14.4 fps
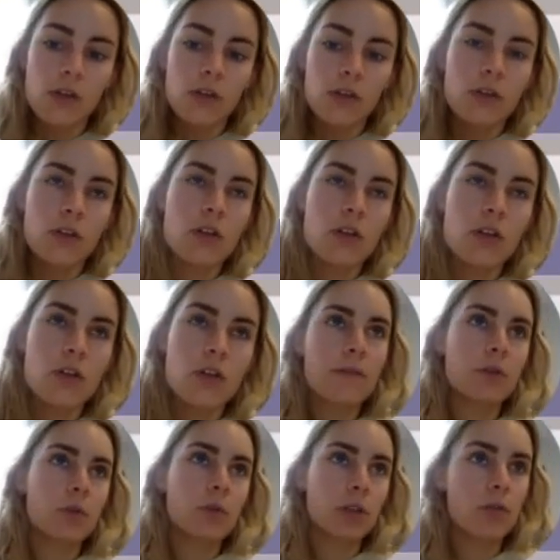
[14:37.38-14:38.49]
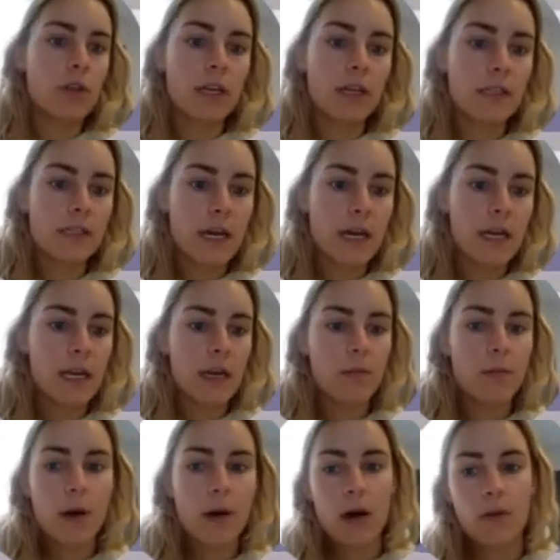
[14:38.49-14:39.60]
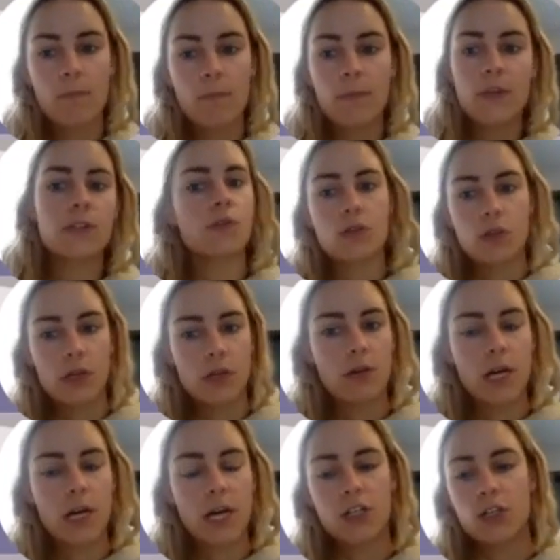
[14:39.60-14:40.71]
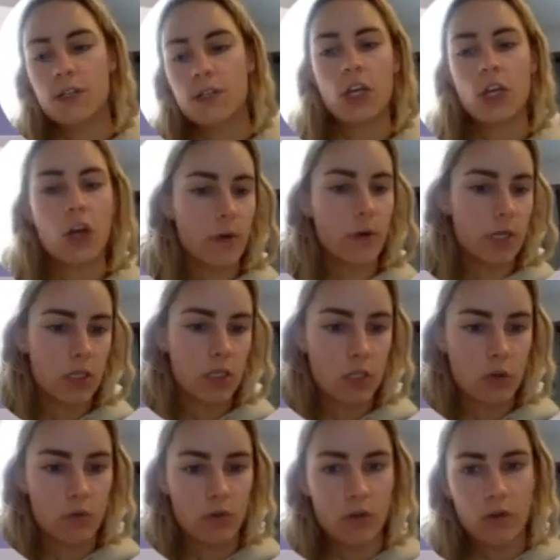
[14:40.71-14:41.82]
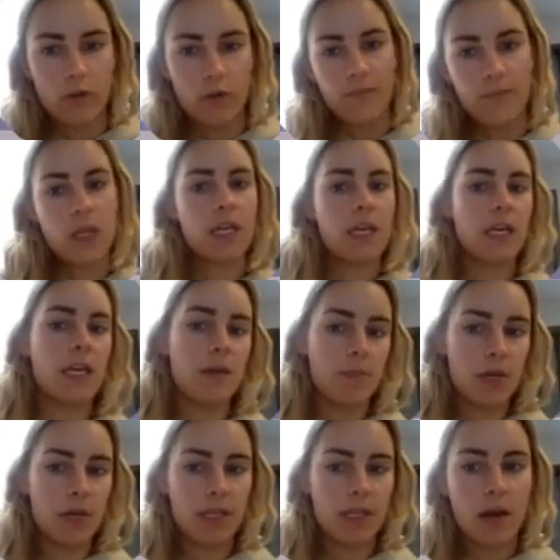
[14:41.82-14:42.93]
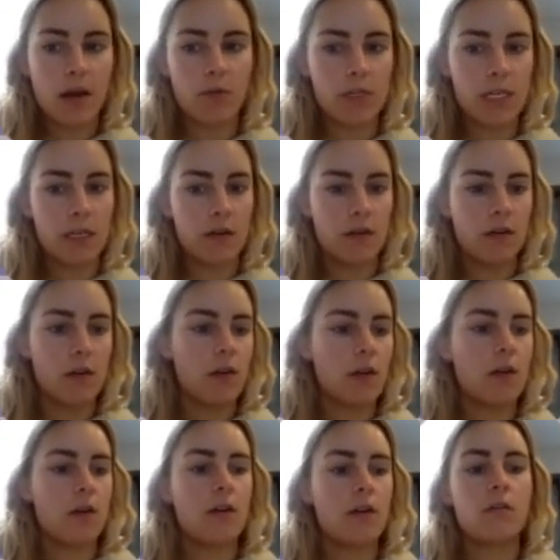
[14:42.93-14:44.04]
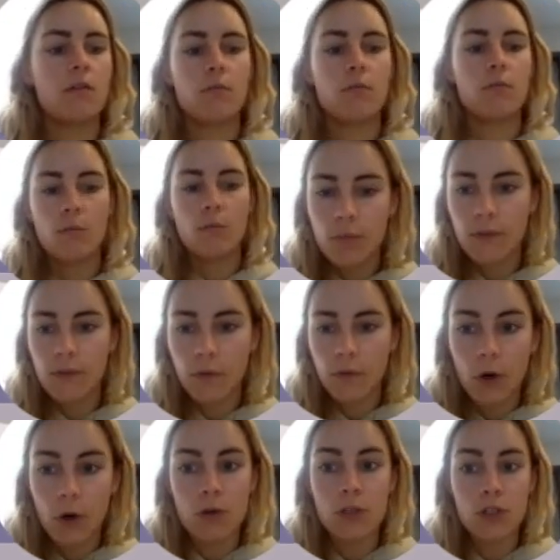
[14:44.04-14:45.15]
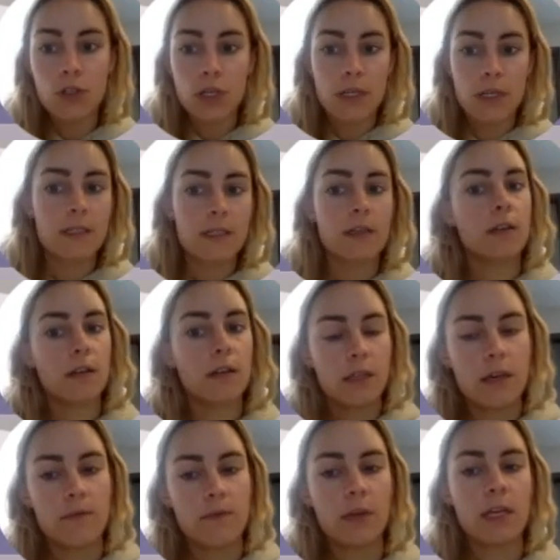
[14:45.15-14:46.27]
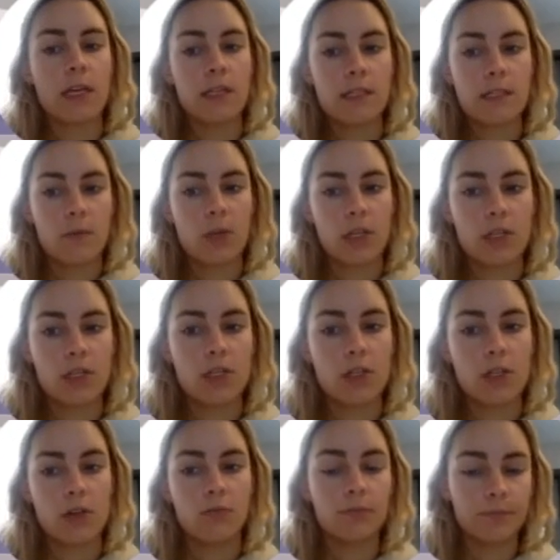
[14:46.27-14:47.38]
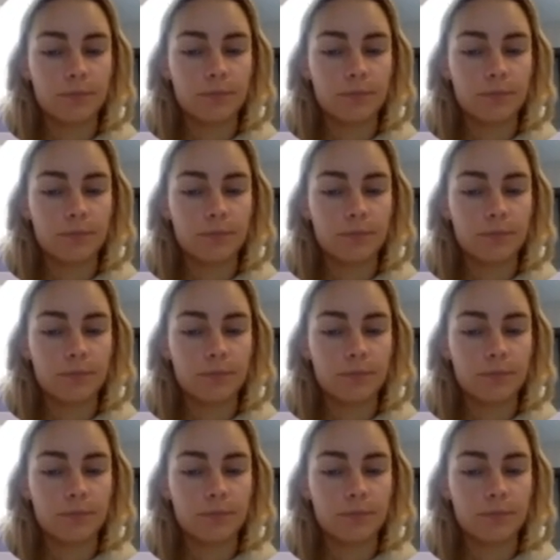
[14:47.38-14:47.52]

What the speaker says: So you would have to work through that anxiety about the social interactions, the going to school, the keeping that routine, before you can just give a kid something to do.